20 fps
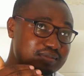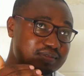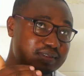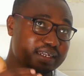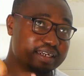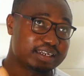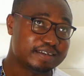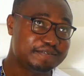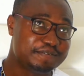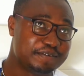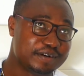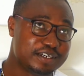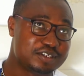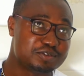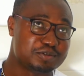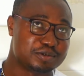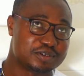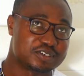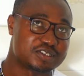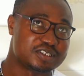
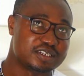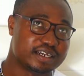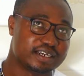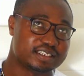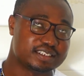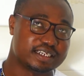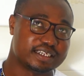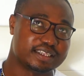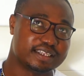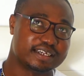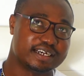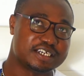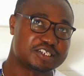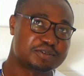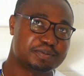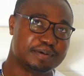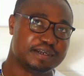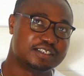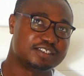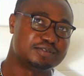difference was that I think I
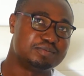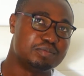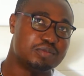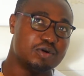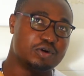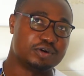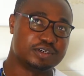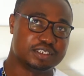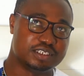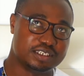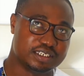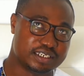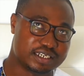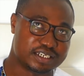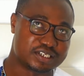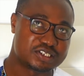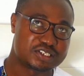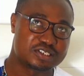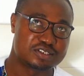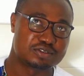spent more
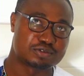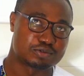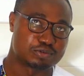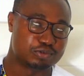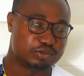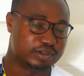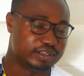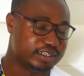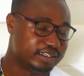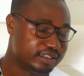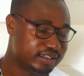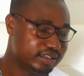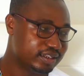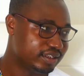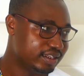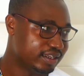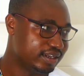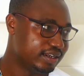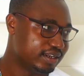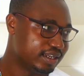years schooling
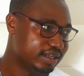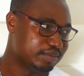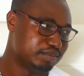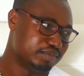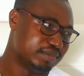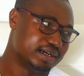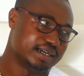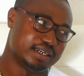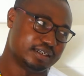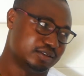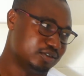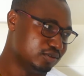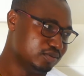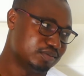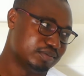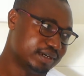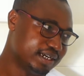than my